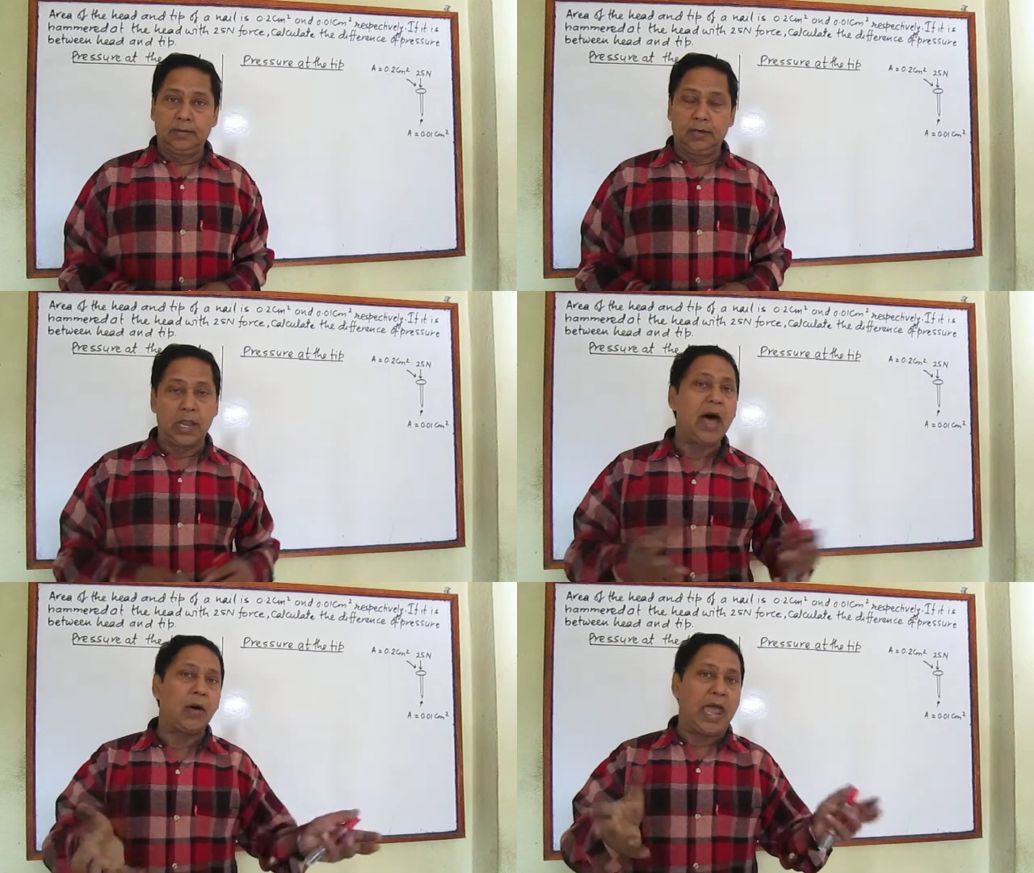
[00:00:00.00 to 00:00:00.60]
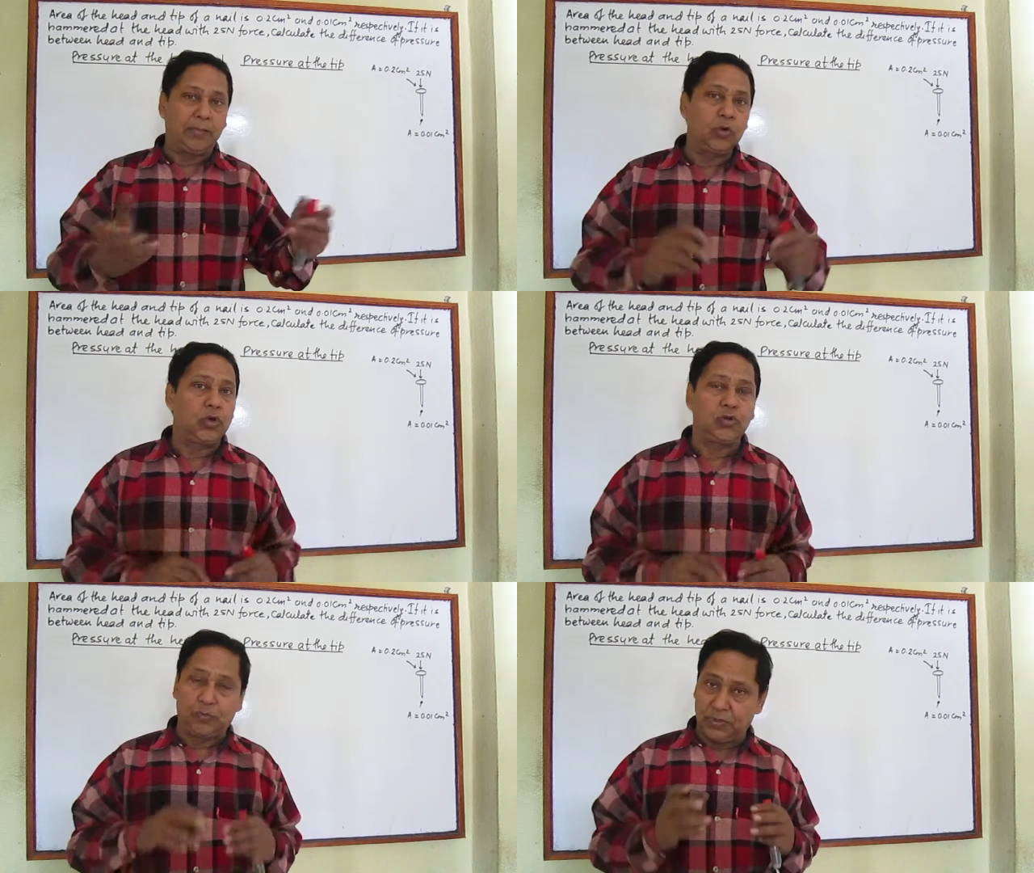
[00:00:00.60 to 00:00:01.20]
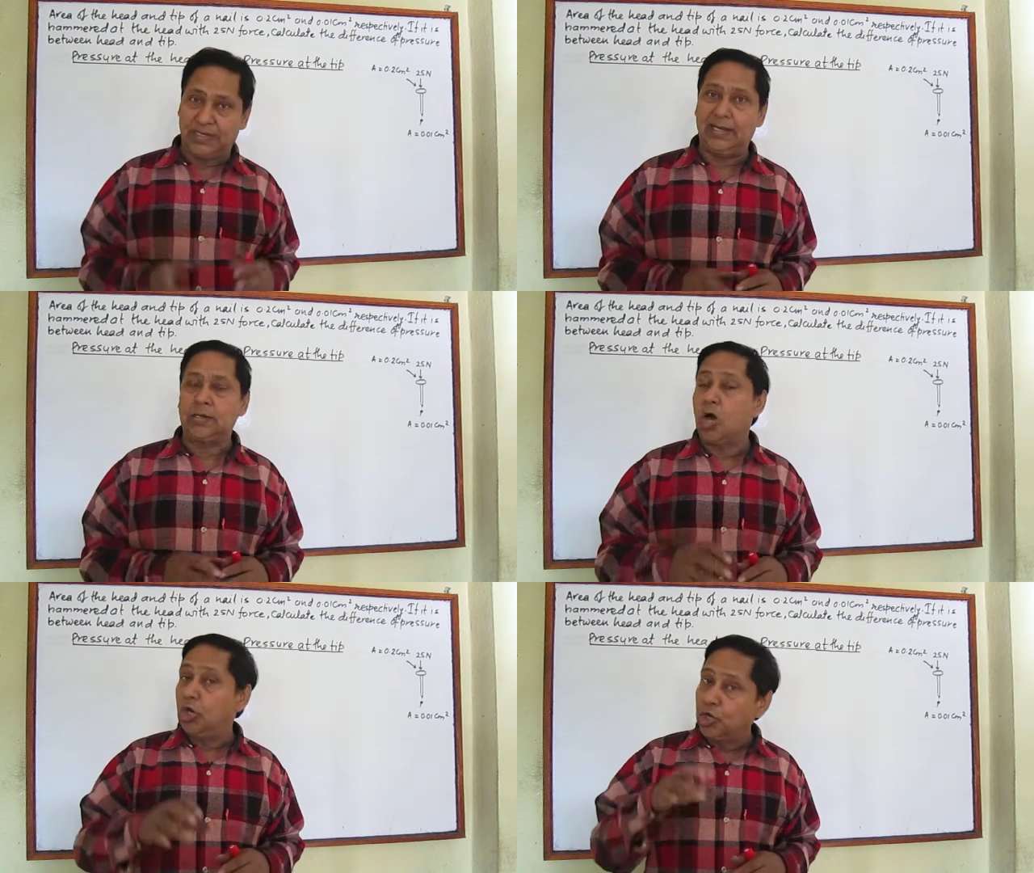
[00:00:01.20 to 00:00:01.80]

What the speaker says: Now I am going to present a